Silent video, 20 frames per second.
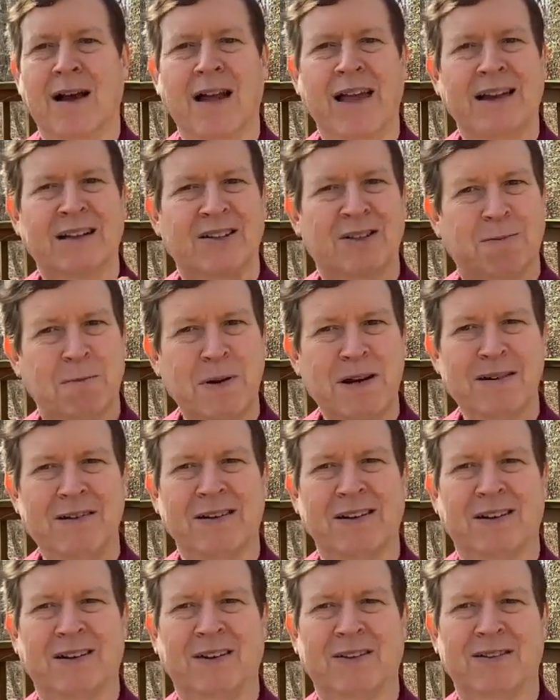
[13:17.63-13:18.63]

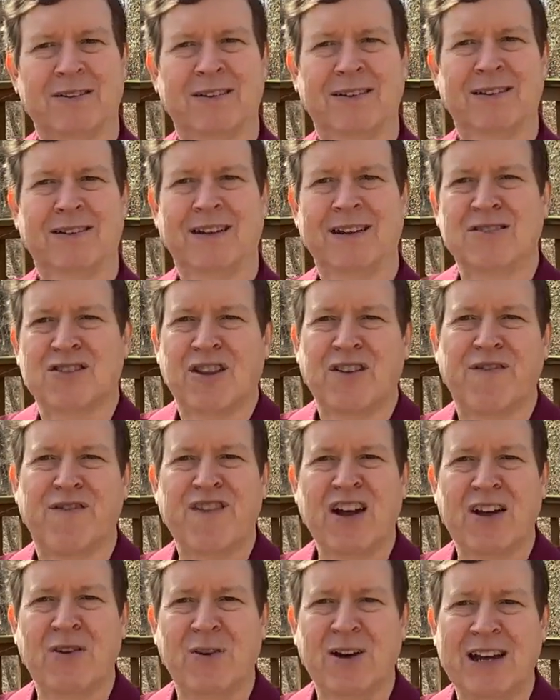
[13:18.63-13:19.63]
Experience is the
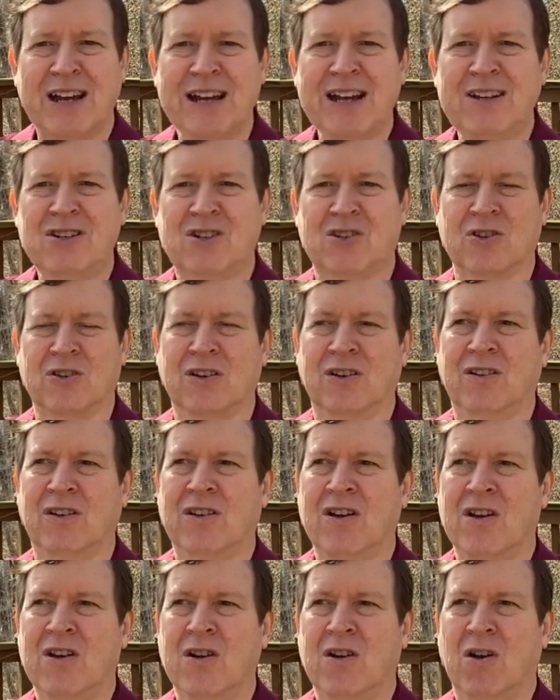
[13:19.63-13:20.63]
foundation
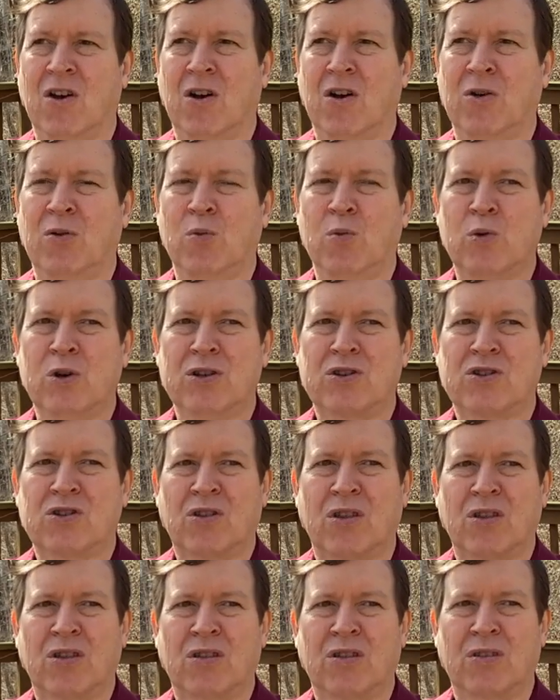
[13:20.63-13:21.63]
on which
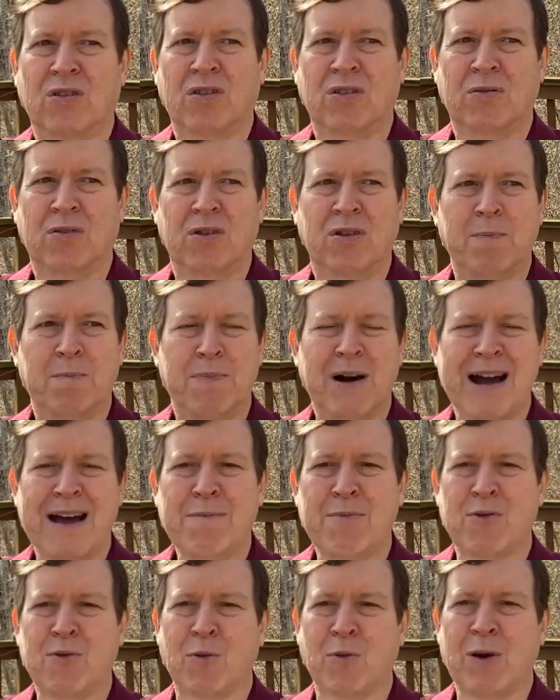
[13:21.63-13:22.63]
the
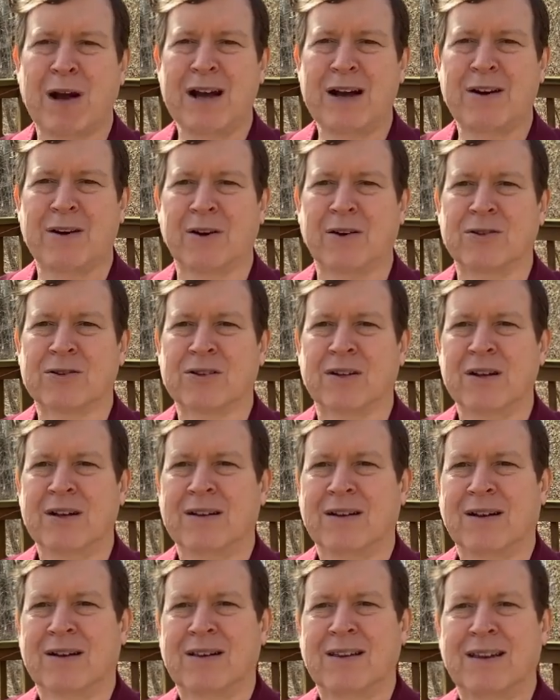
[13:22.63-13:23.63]
Bible writers
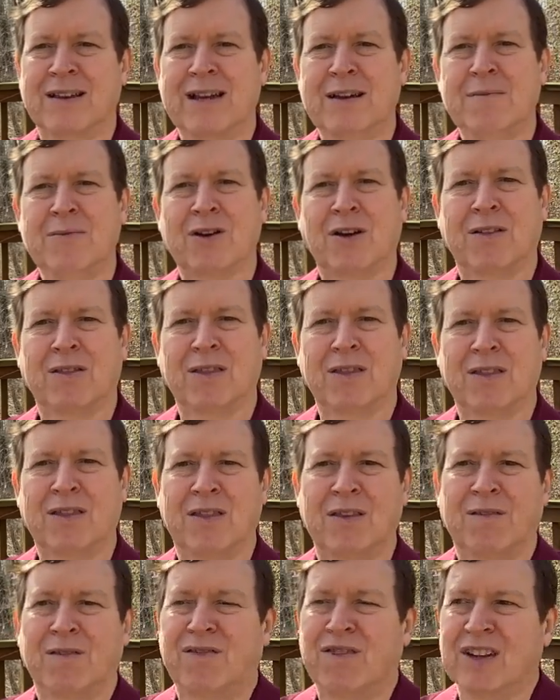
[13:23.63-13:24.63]
claimed
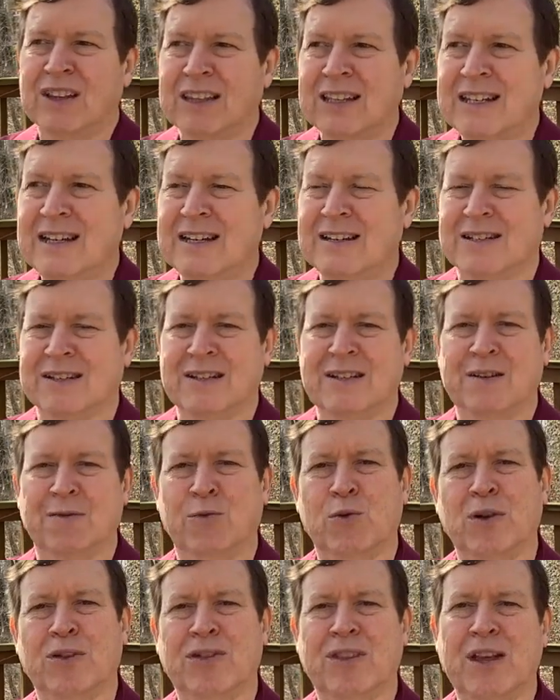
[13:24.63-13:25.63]
the validity of
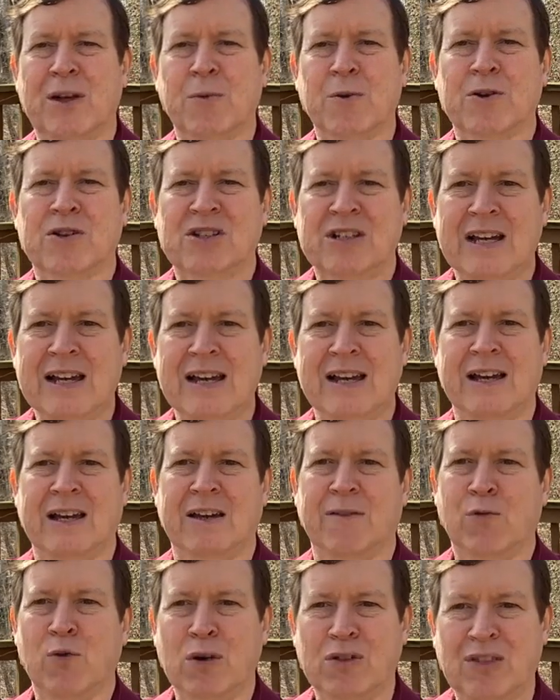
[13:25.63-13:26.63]
what they were saying,
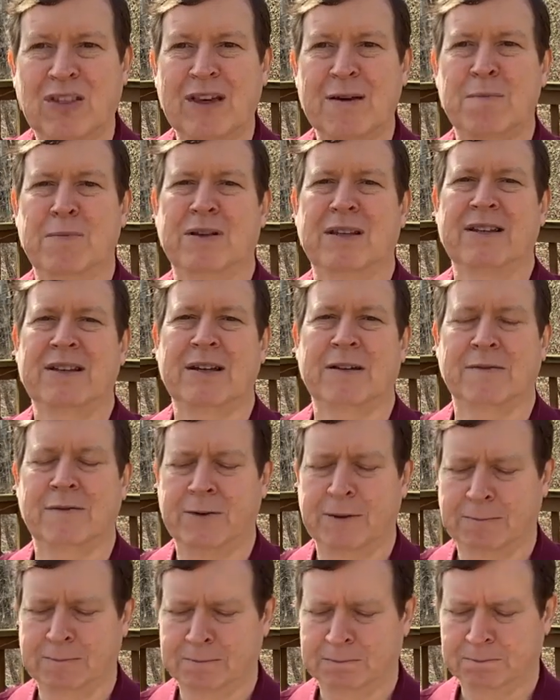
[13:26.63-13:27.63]
of what they believed.